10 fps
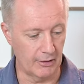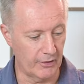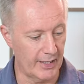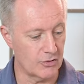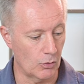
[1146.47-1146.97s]

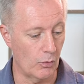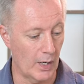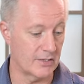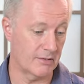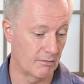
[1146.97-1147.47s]
So that's
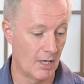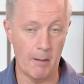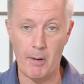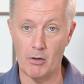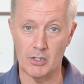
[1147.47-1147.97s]
always
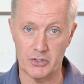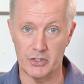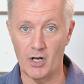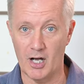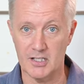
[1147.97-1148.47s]
a bonus
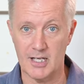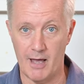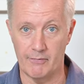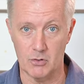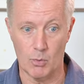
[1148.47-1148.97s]
and nice to
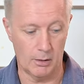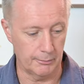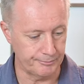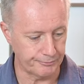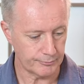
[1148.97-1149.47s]
have as
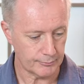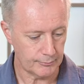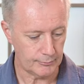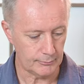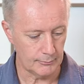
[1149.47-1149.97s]
well.
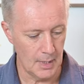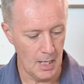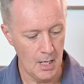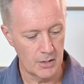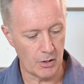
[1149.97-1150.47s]

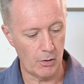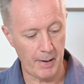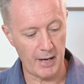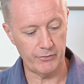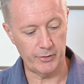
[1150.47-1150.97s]
So
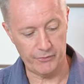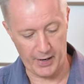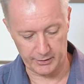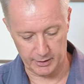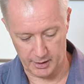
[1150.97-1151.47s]
apart from the
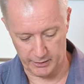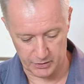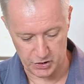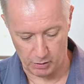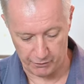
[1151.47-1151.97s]
fact
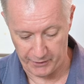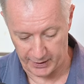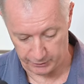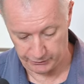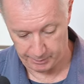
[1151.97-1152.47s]
the show-off
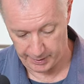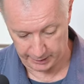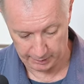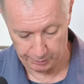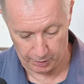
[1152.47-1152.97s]
factor of it
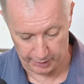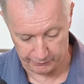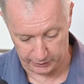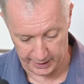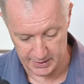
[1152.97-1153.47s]
being the
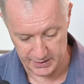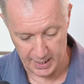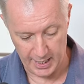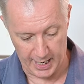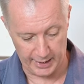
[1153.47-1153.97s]
pro-level lens
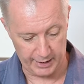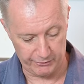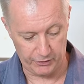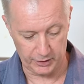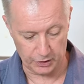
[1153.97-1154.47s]
and
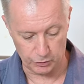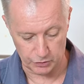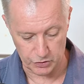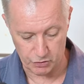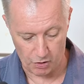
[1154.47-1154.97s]
feeling good
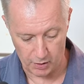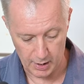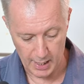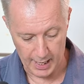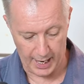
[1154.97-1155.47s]
and strong,
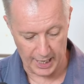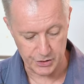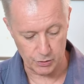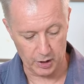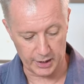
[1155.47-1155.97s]
I
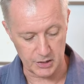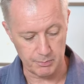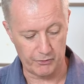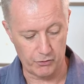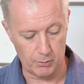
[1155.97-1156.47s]
do like its
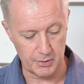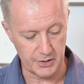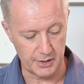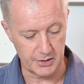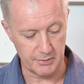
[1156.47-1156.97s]
performance
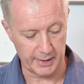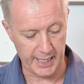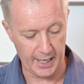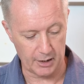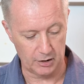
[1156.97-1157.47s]
and its
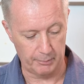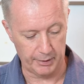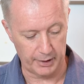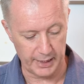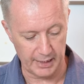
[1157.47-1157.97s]
mechanical
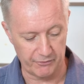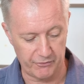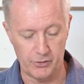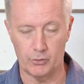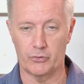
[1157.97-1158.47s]
ability. It
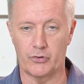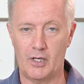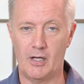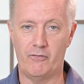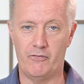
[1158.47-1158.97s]
feels
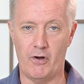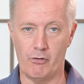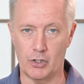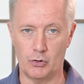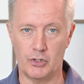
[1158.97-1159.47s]

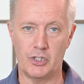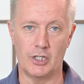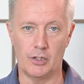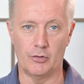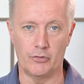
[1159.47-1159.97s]
very good to
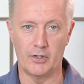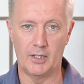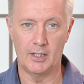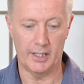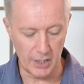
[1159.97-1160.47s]
use.
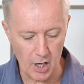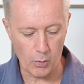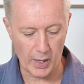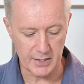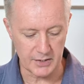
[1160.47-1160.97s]
And no
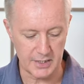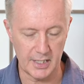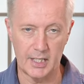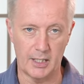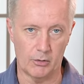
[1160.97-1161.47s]
way is it
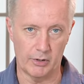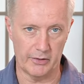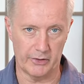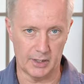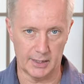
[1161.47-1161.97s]
tinny or
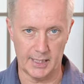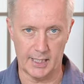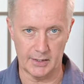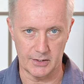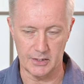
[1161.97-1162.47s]
anything like
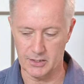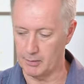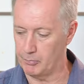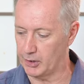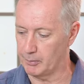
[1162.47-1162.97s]
that. It's
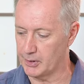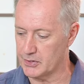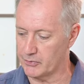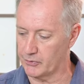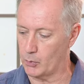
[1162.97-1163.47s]
a brilliant
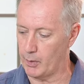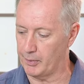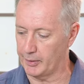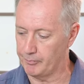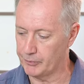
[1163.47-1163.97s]
piece of
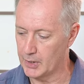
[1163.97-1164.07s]
equipment.